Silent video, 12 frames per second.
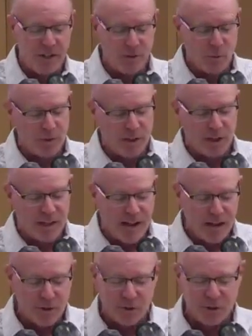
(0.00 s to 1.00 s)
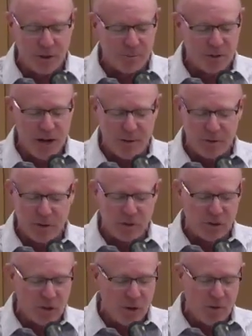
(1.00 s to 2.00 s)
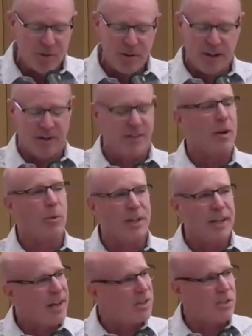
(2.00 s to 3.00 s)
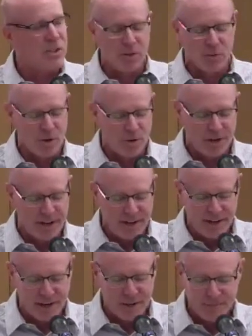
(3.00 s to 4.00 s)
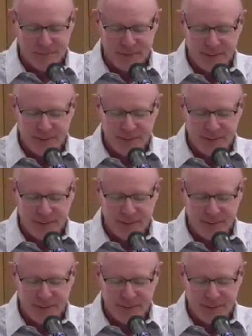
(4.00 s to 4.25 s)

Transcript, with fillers: even when the clouds are sometimes so thick that we can't see the road ahead,